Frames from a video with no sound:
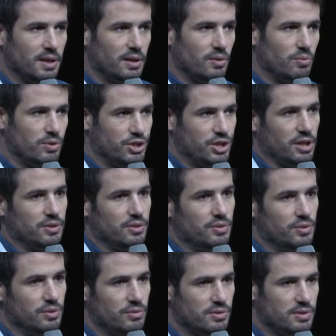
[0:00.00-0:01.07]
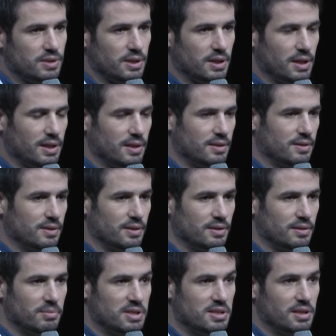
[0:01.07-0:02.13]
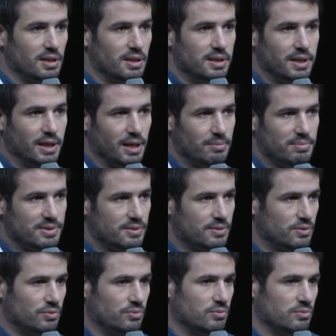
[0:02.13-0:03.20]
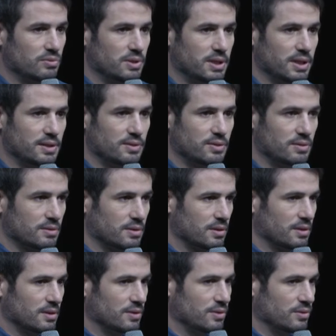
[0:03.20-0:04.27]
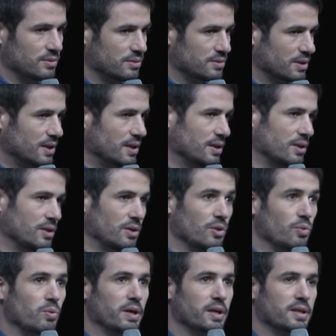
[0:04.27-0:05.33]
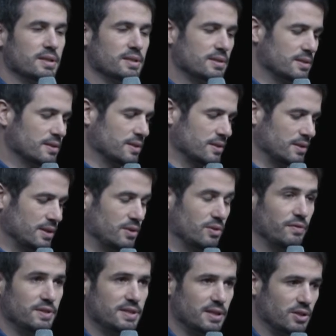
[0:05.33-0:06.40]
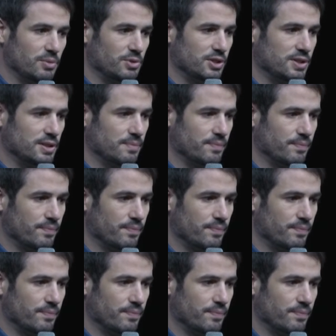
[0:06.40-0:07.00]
we share the news, and basically it helps to get awareness in the VC community.